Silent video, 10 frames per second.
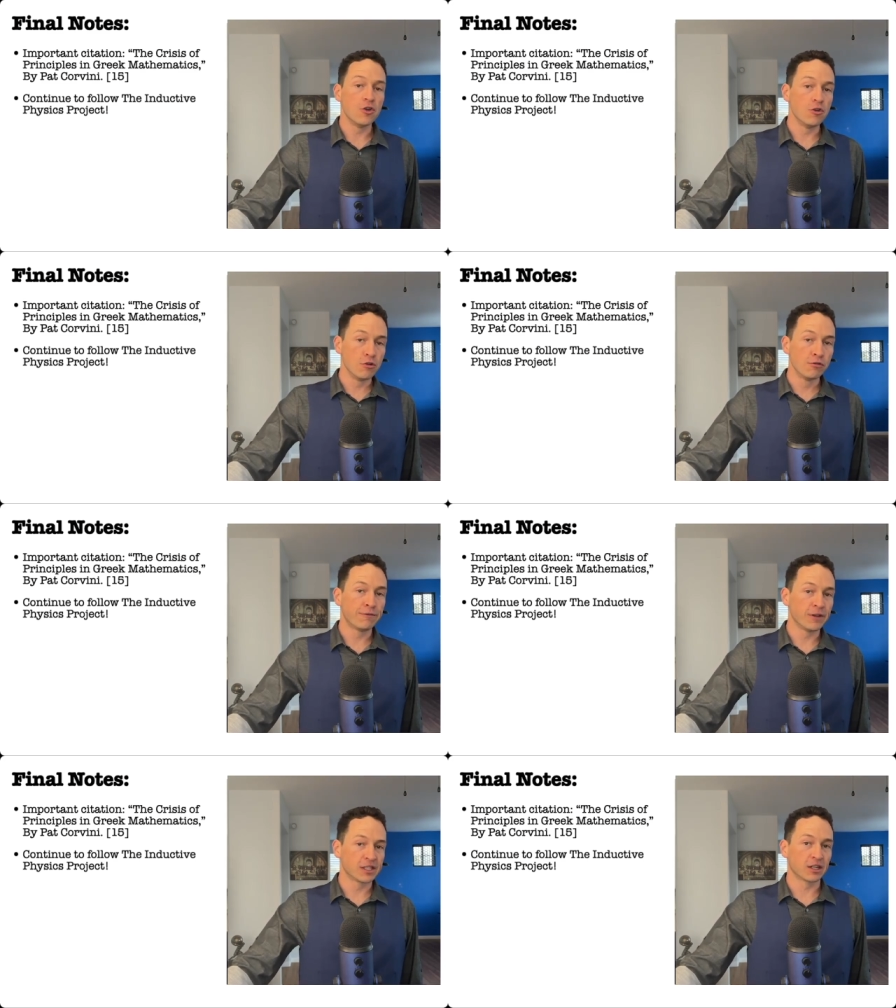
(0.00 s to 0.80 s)

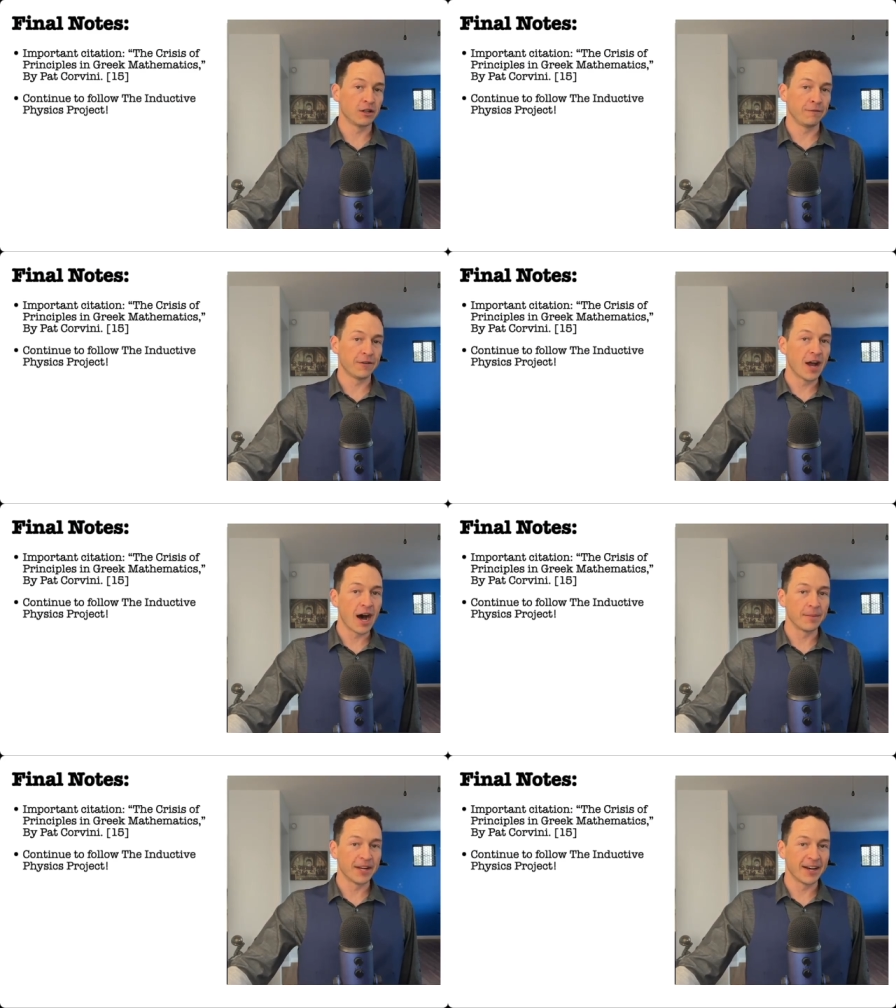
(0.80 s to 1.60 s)
new physical
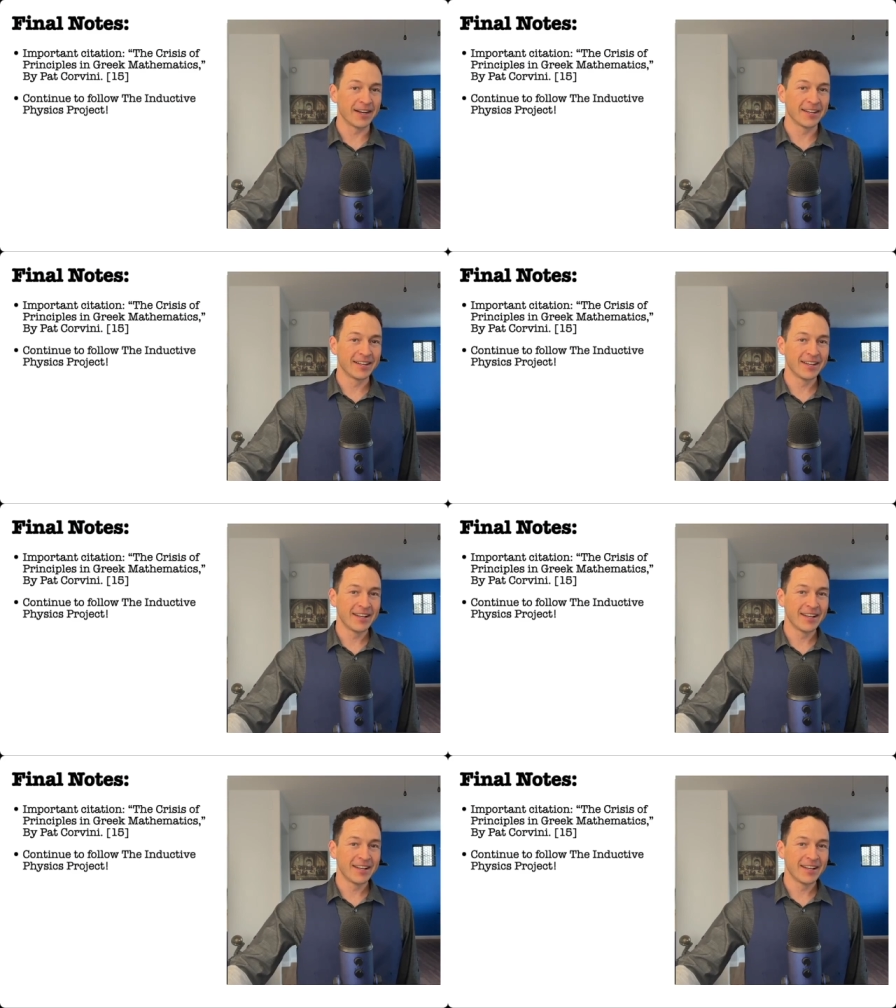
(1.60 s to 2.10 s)
phenomena.